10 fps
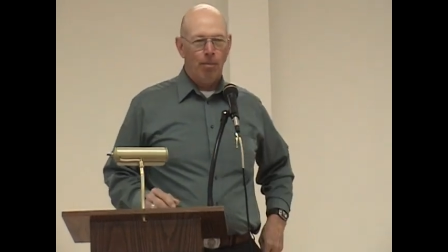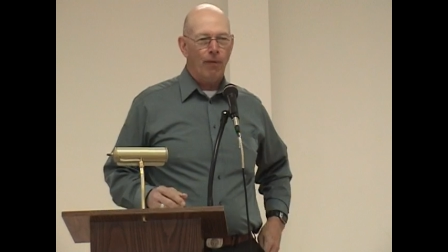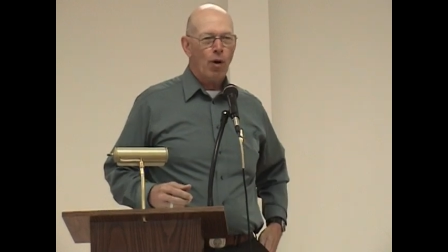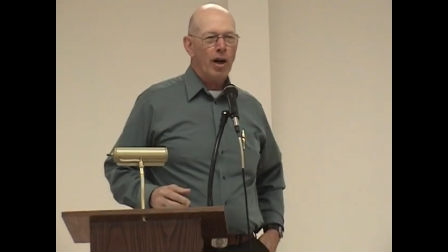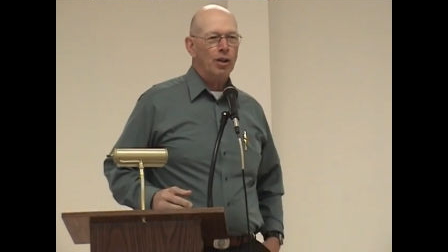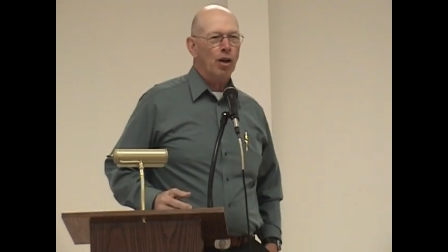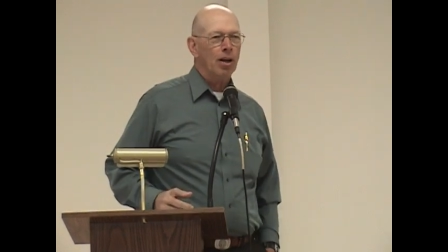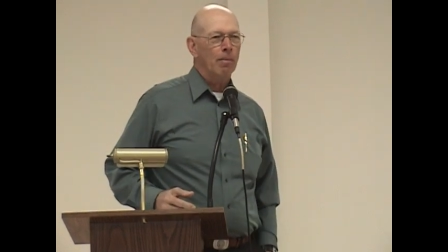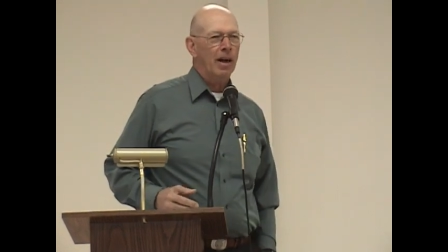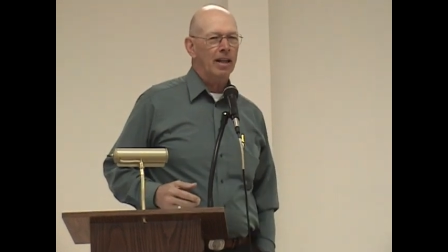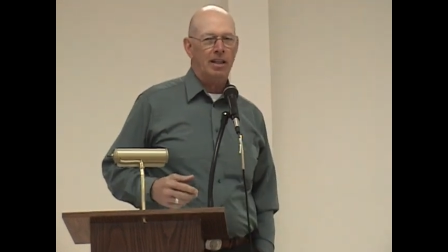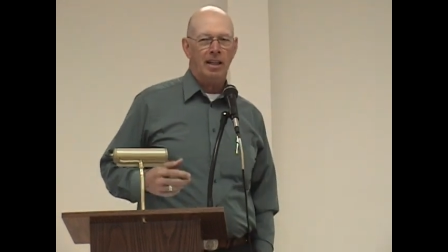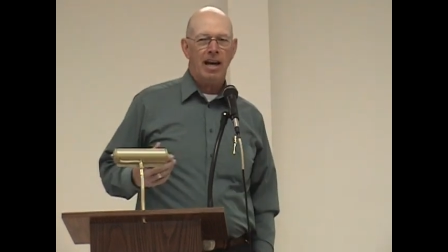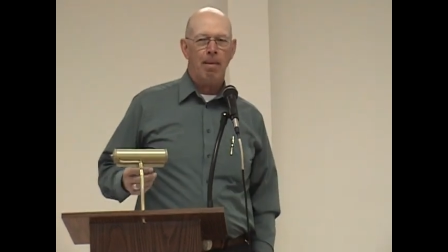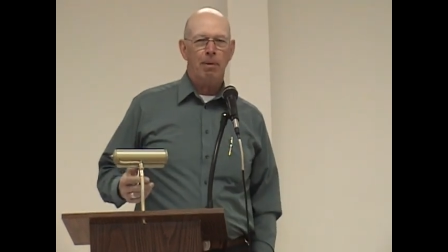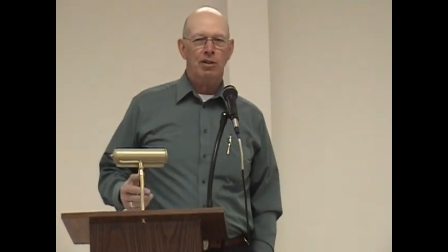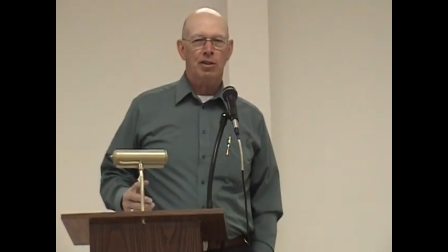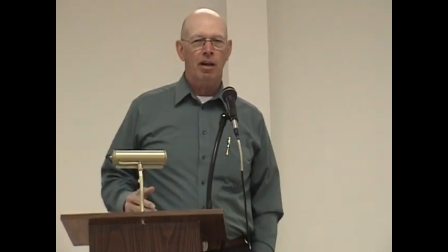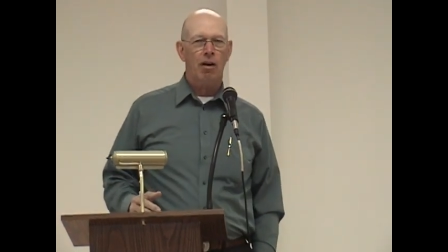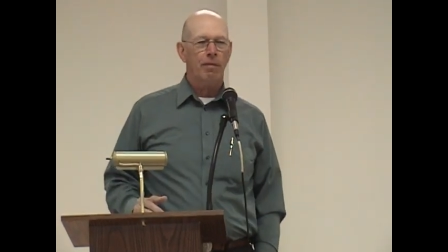Before I talk about the camp
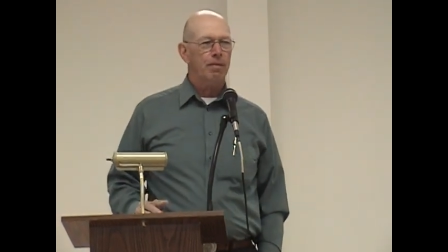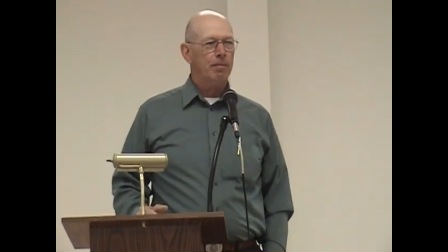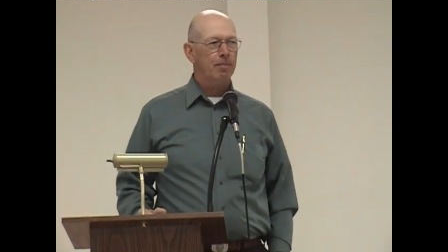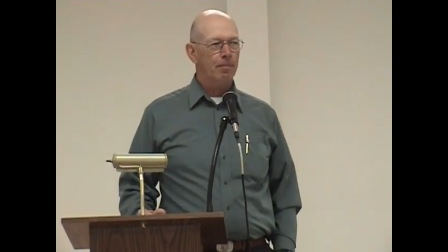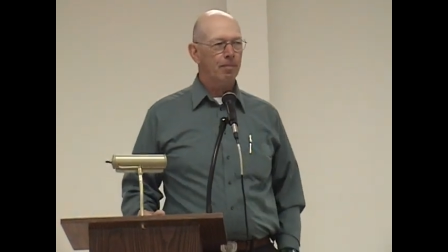itself,